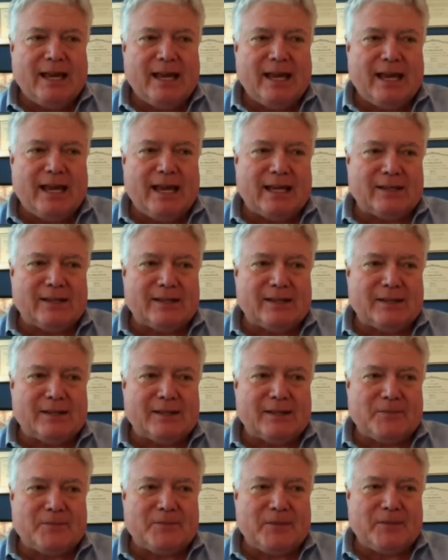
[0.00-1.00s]
And
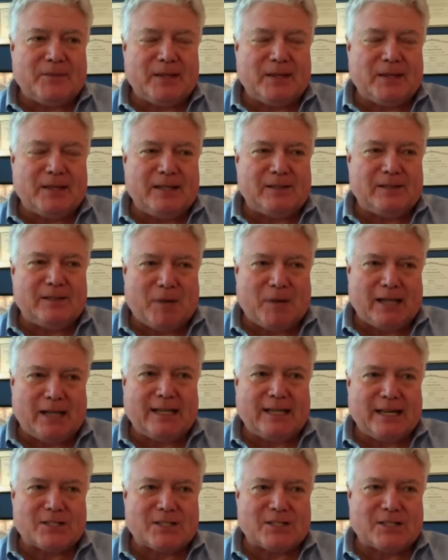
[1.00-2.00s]
in the
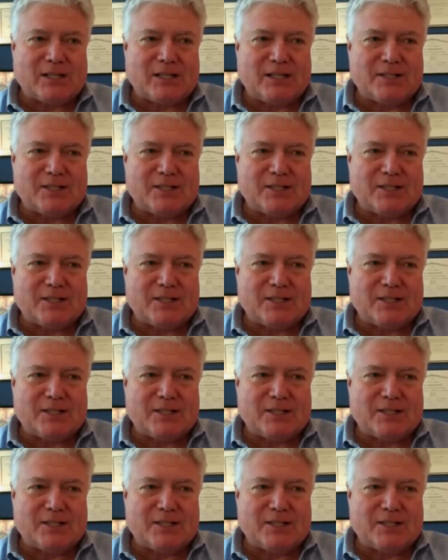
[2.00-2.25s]
podcast,